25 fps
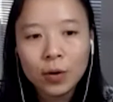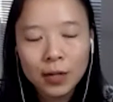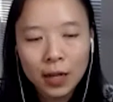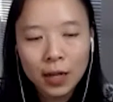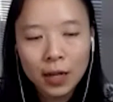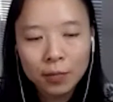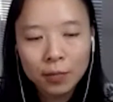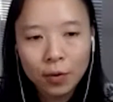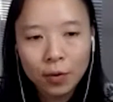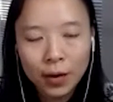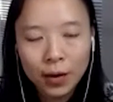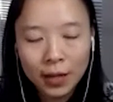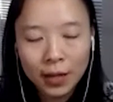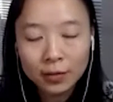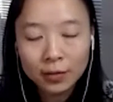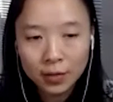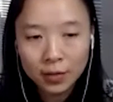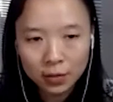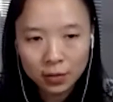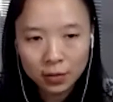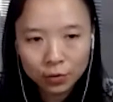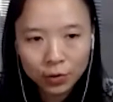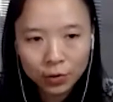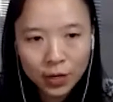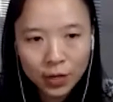label is
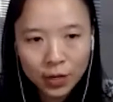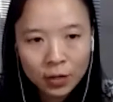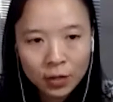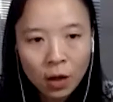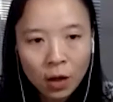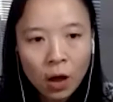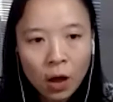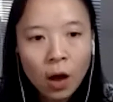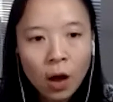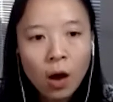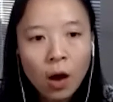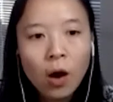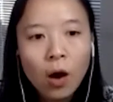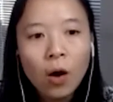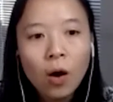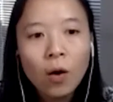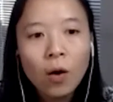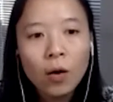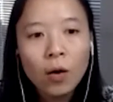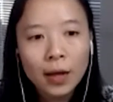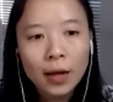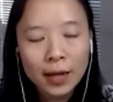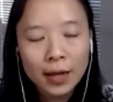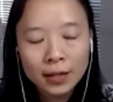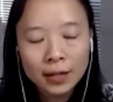discrete
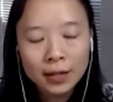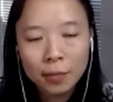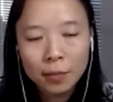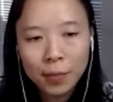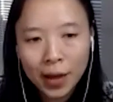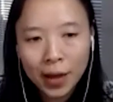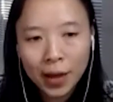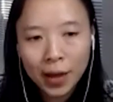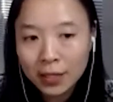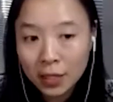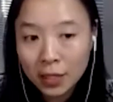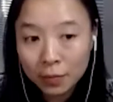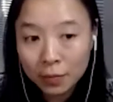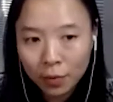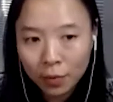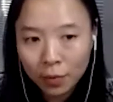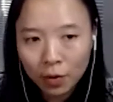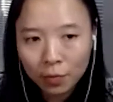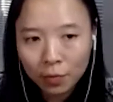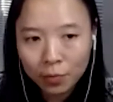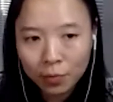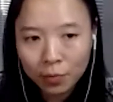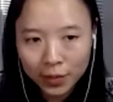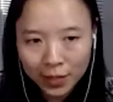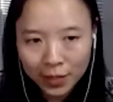or in the basketball
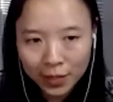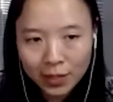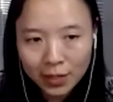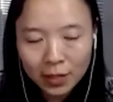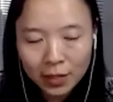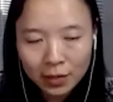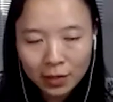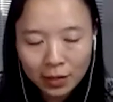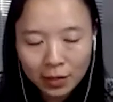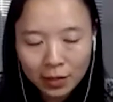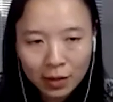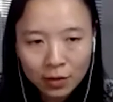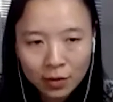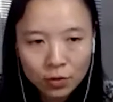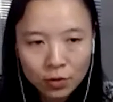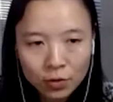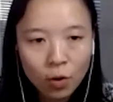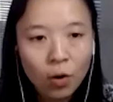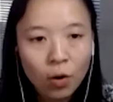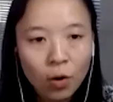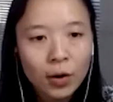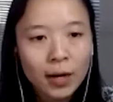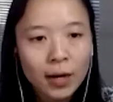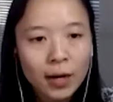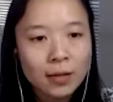prediction case,
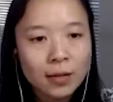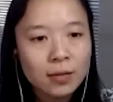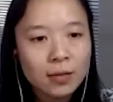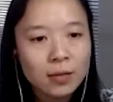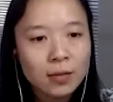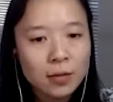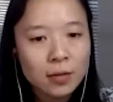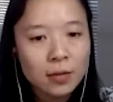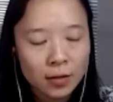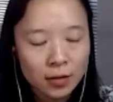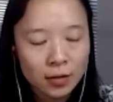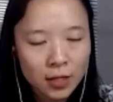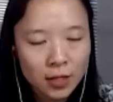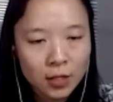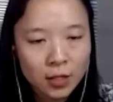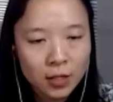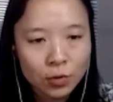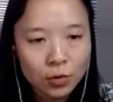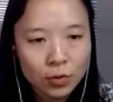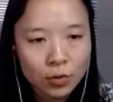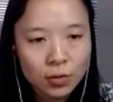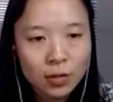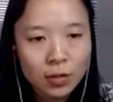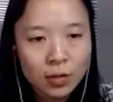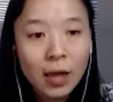or it's
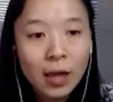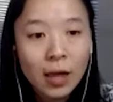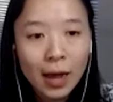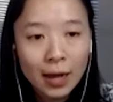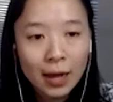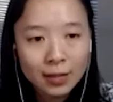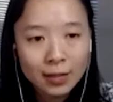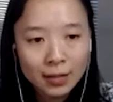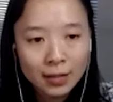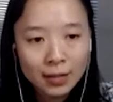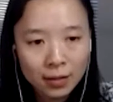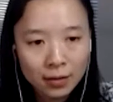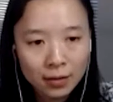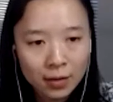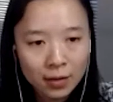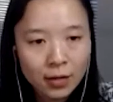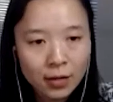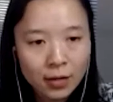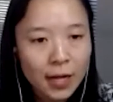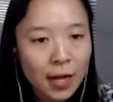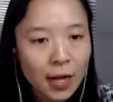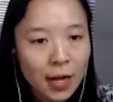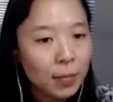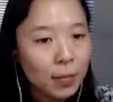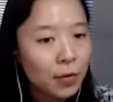continuous as in the
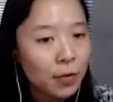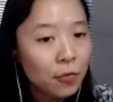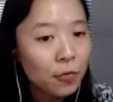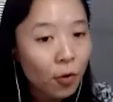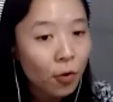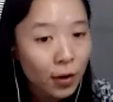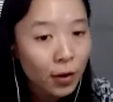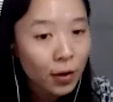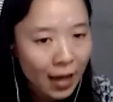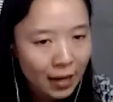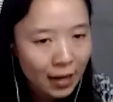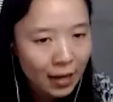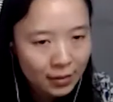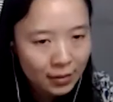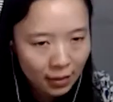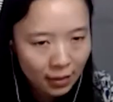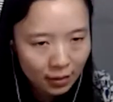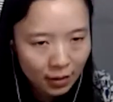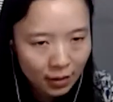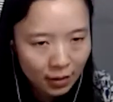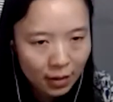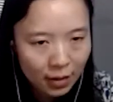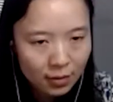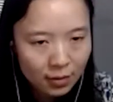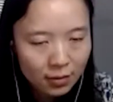climate forecasting
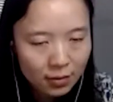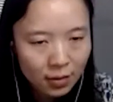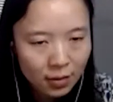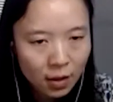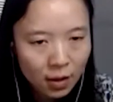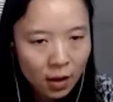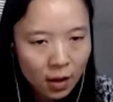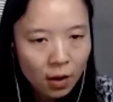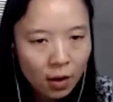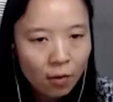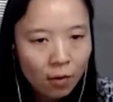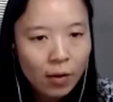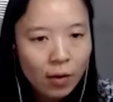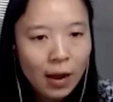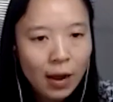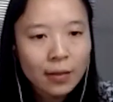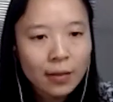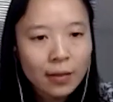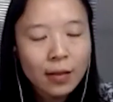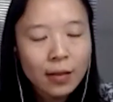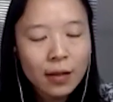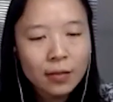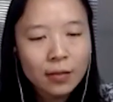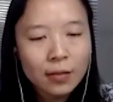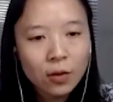case. And
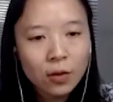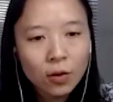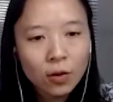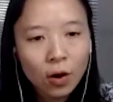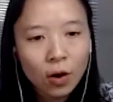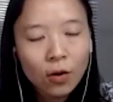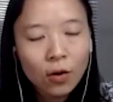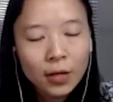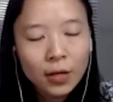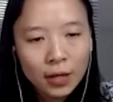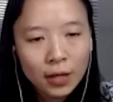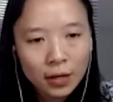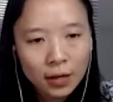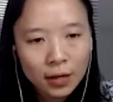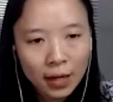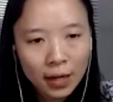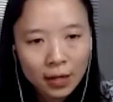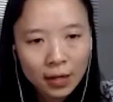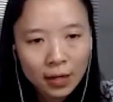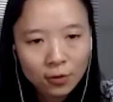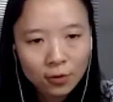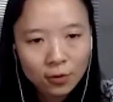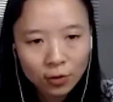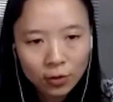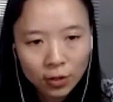then the goal here
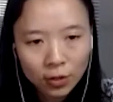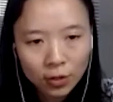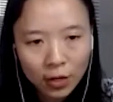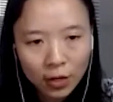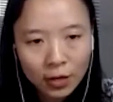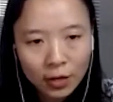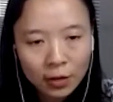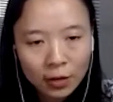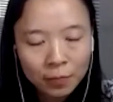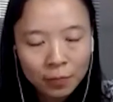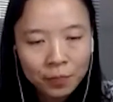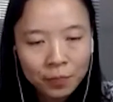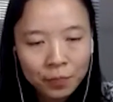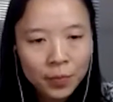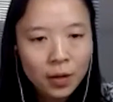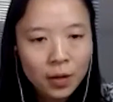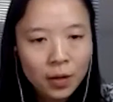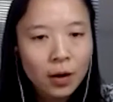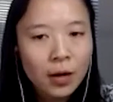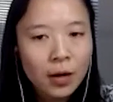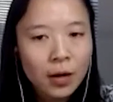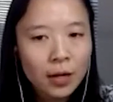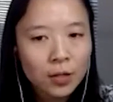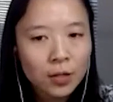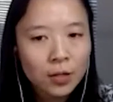is to learn
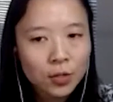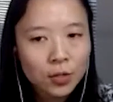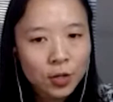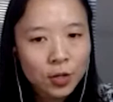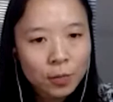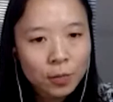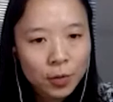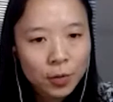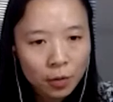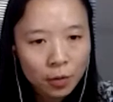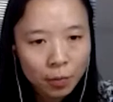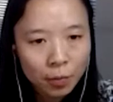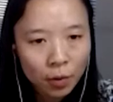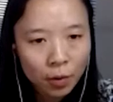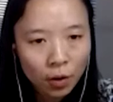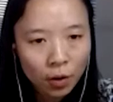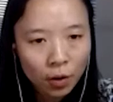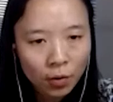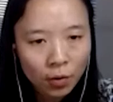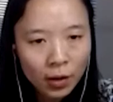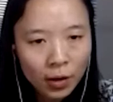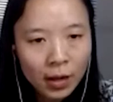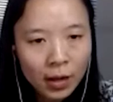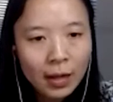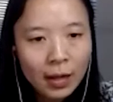our
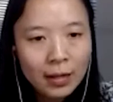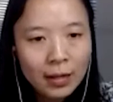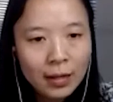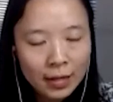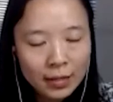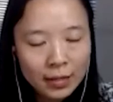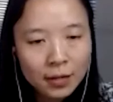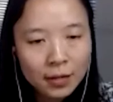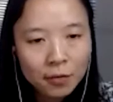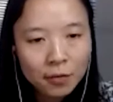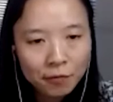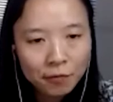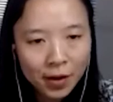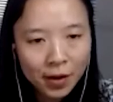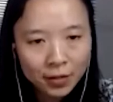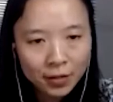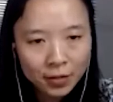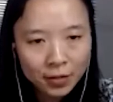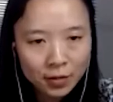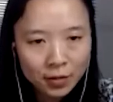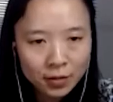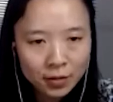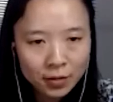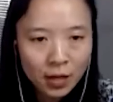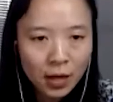interpretable latent
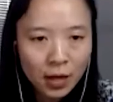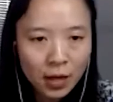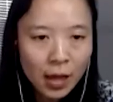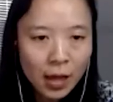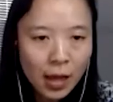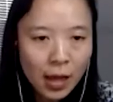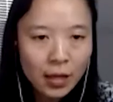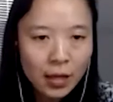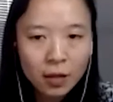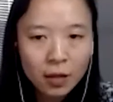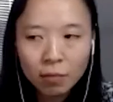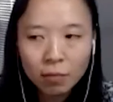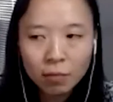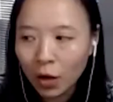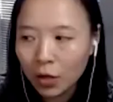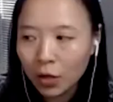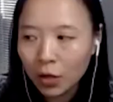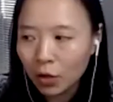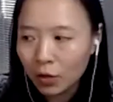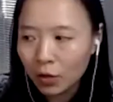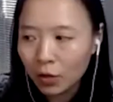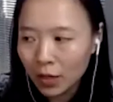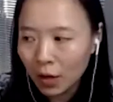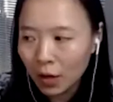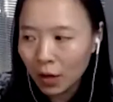factors in the
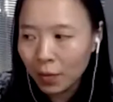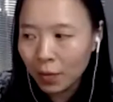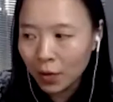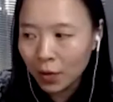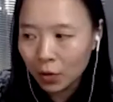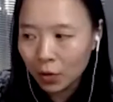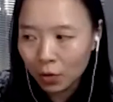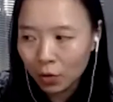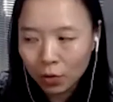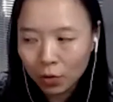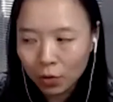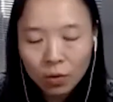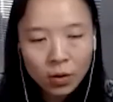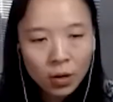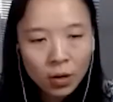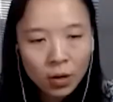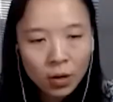model W,